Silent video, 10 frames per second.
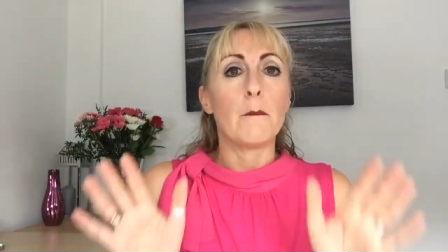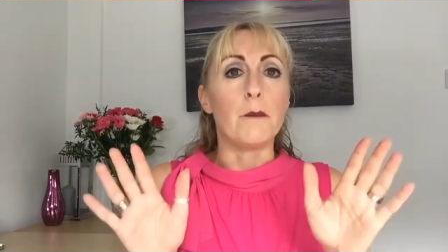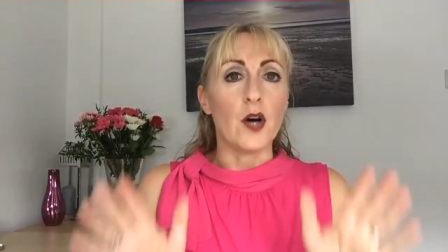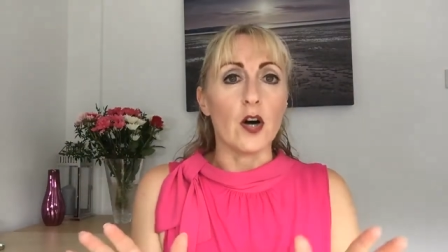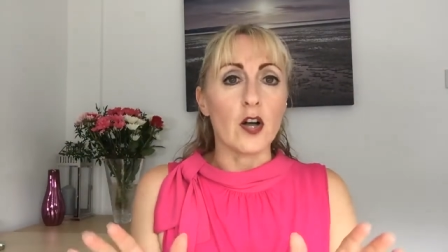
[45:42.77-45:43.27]

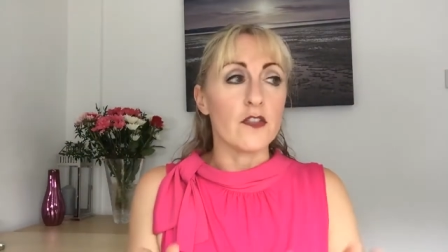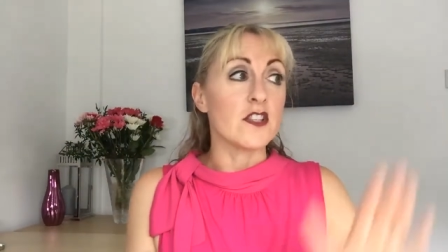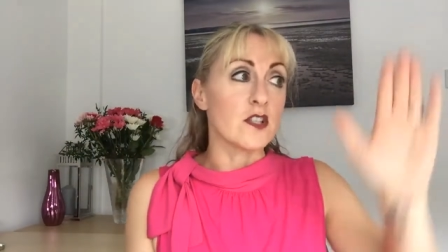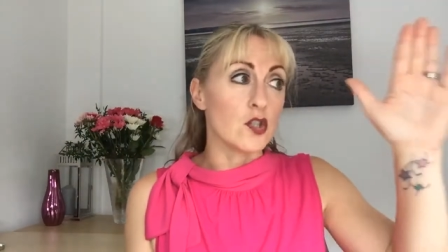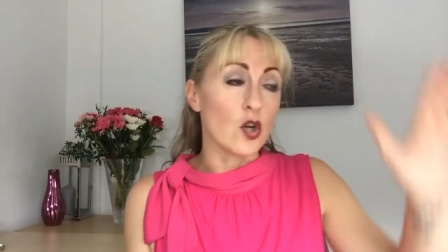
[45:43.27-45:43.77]
But there's
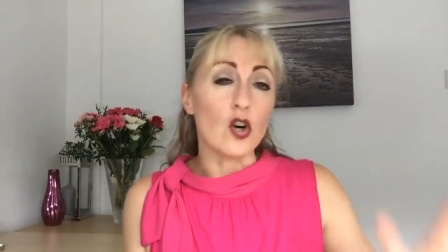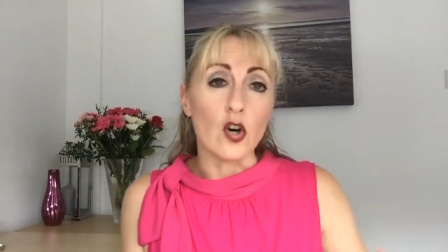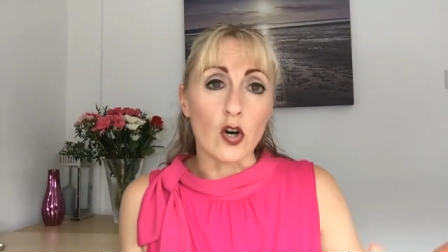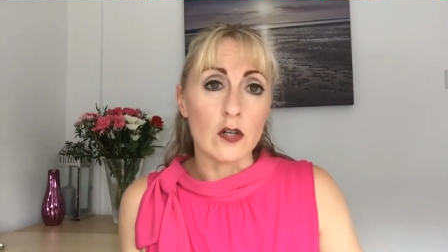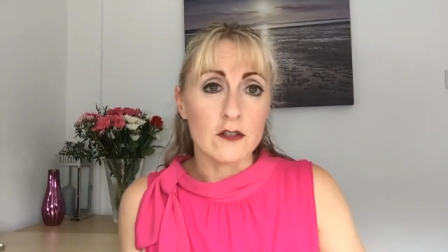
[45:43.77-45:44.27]
a
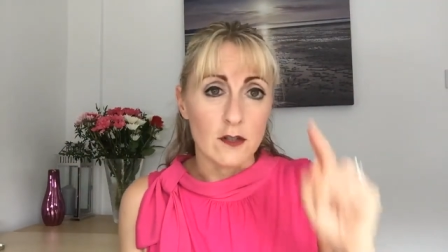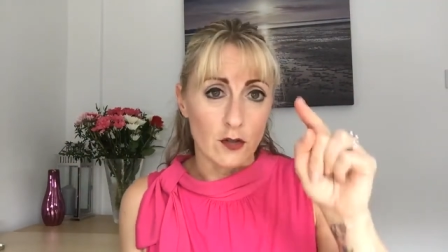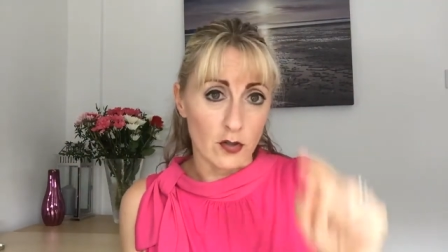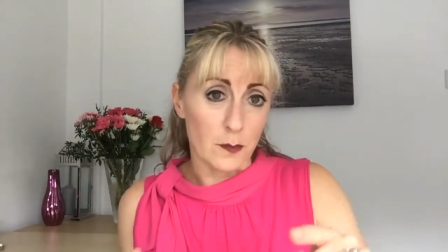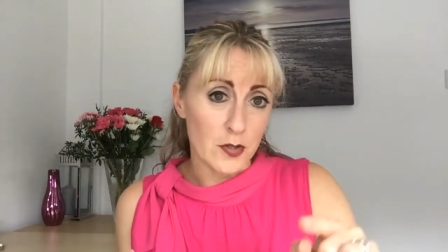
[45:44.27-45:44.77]
door
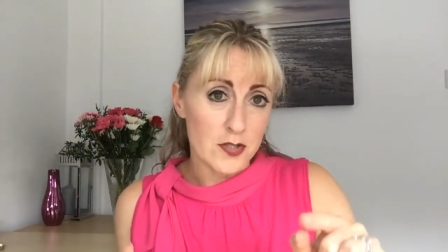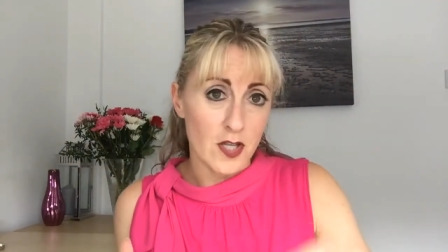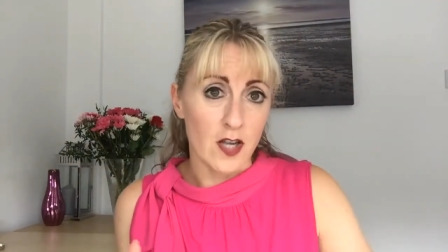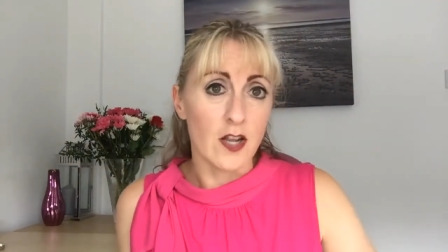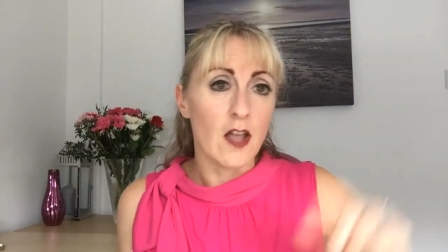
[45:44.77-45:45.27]
or a
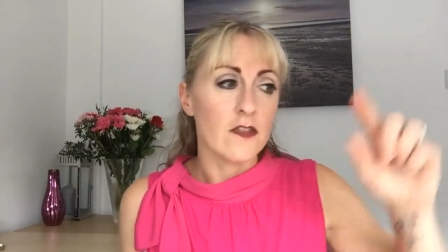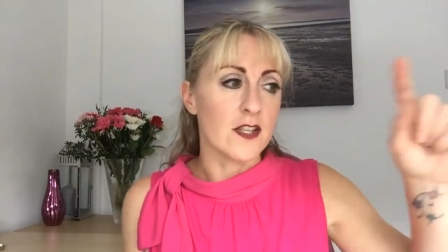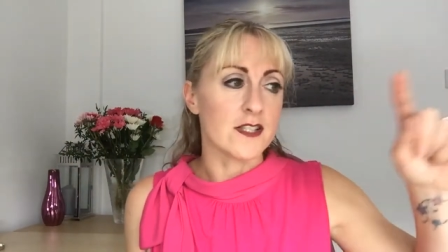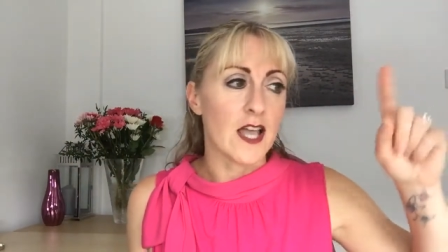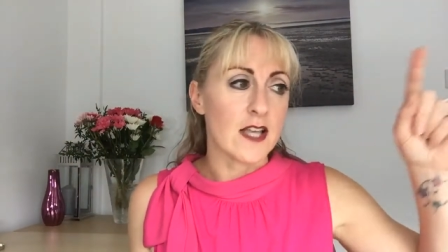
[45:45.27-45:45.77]
button that
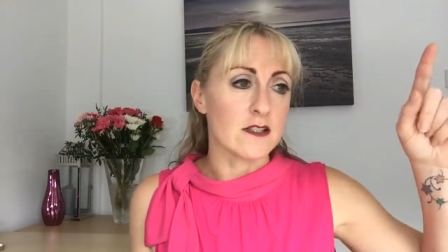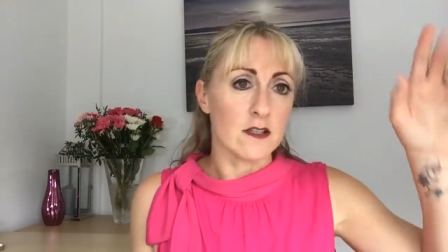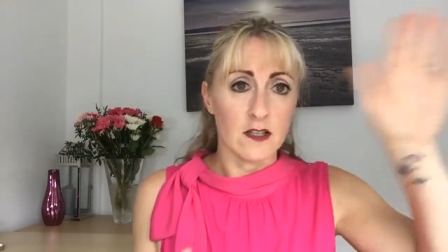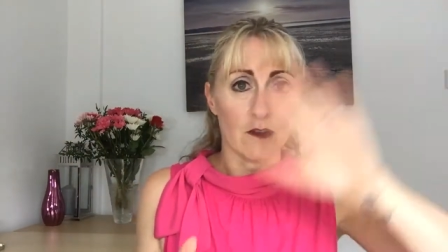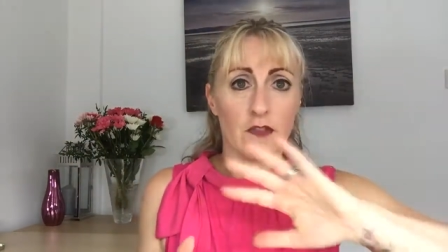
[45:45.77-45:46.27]
says,
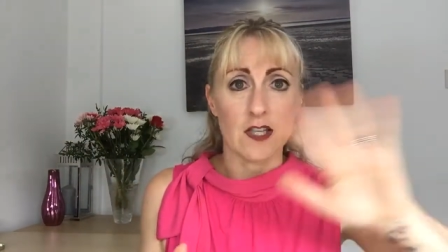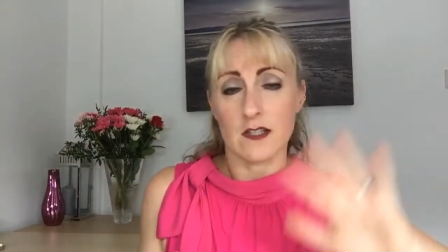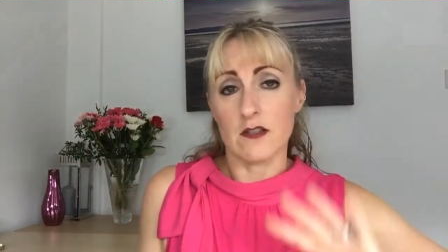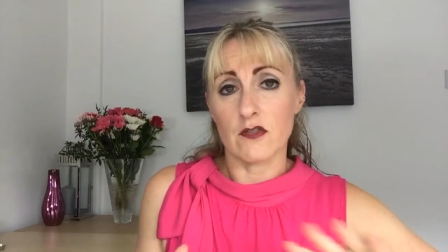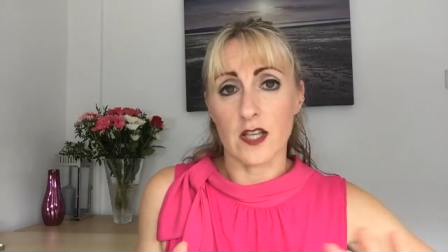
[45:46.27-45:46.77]
and if this
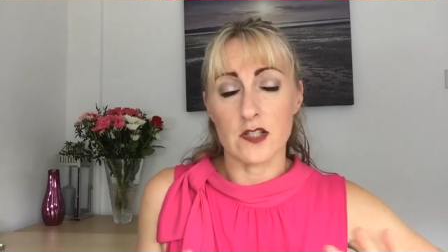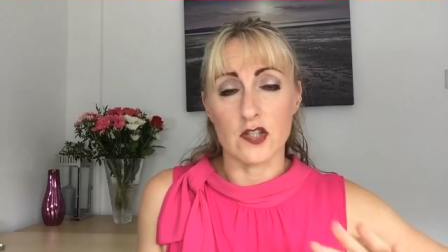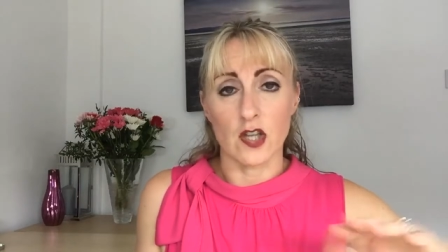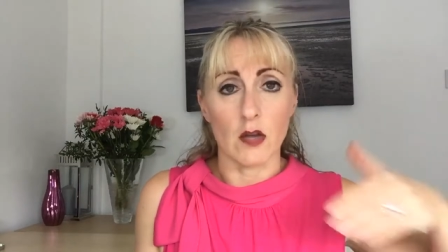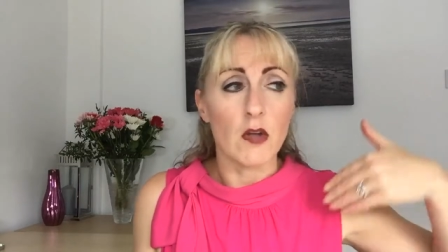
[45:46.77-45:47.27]
interests
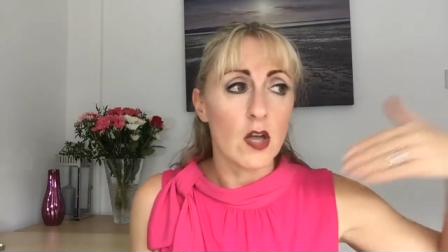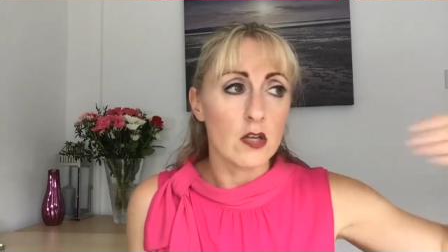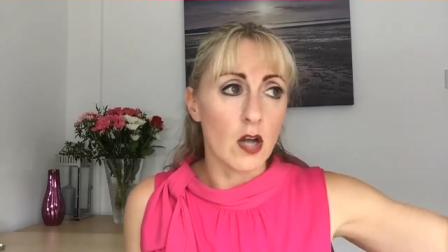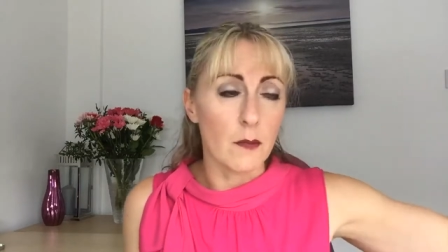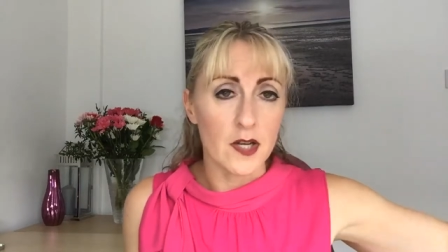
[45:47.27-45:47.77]
you,
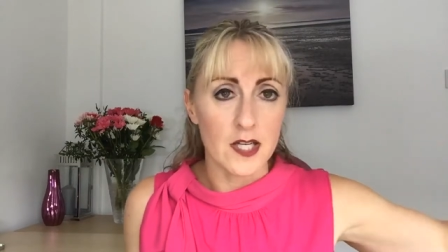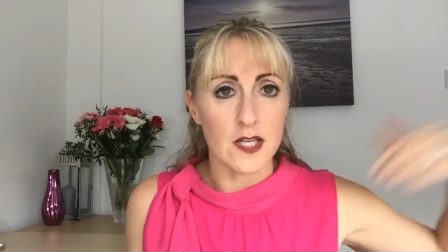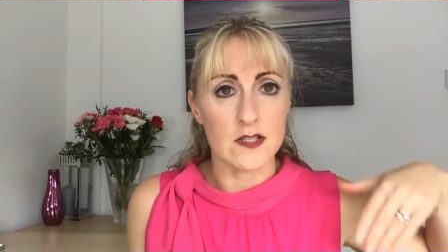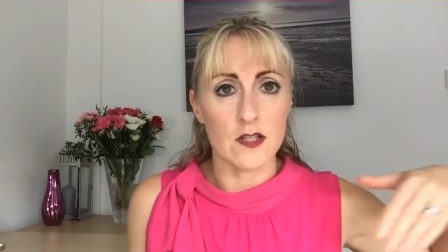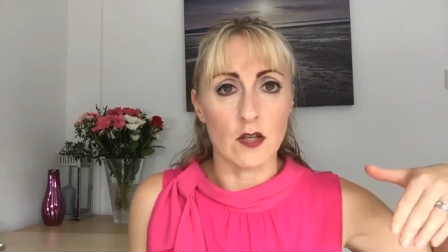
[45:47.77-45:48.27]
come on
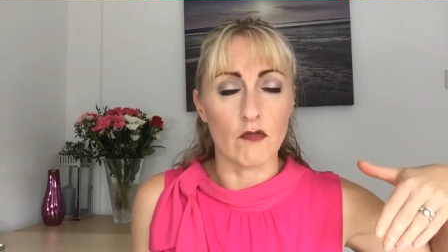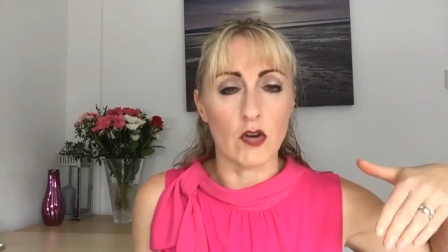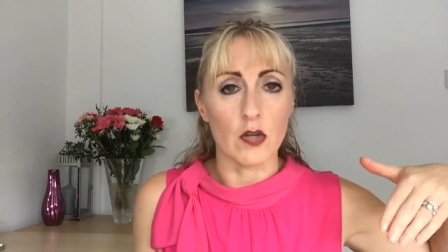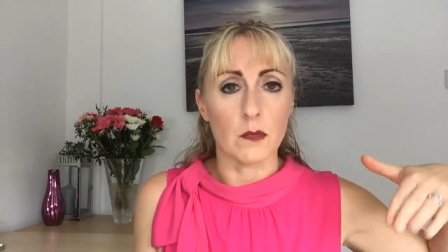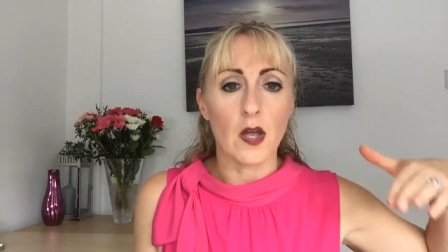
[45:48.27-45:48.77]
into the group.